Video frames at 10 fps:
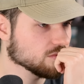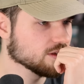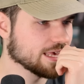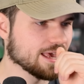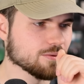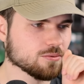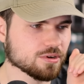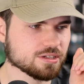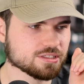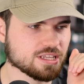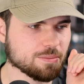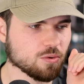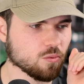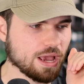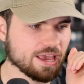Okay, we're going to step
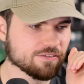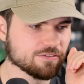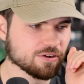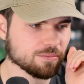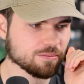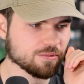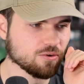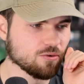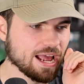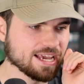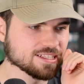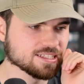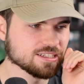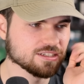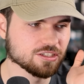away from
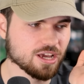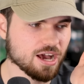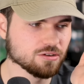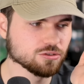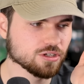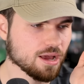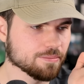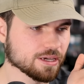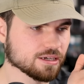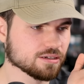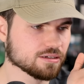Rakuten. Yahoo Shopping.